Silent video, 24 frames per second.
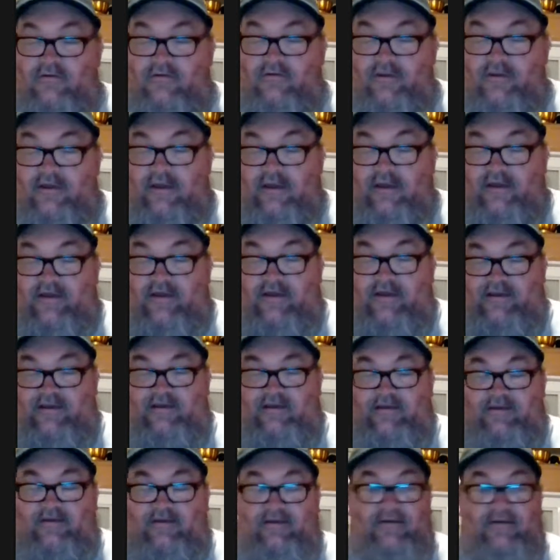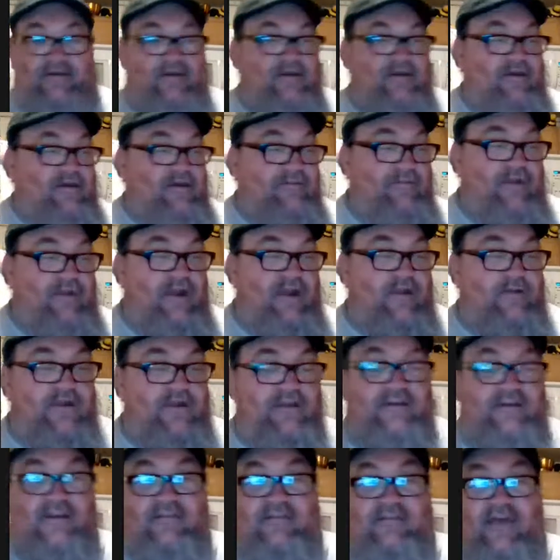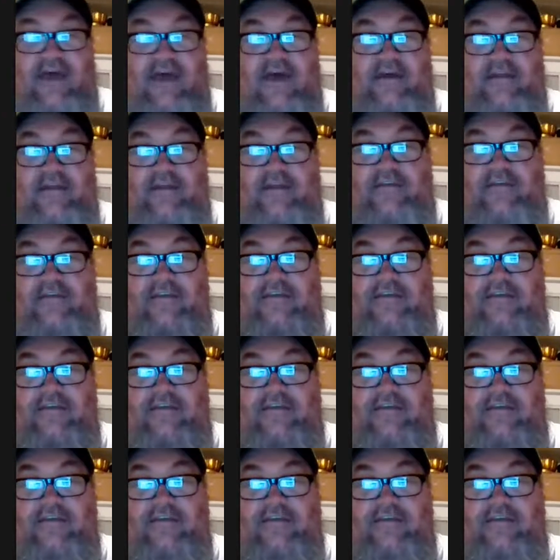But anyway, he did that, and then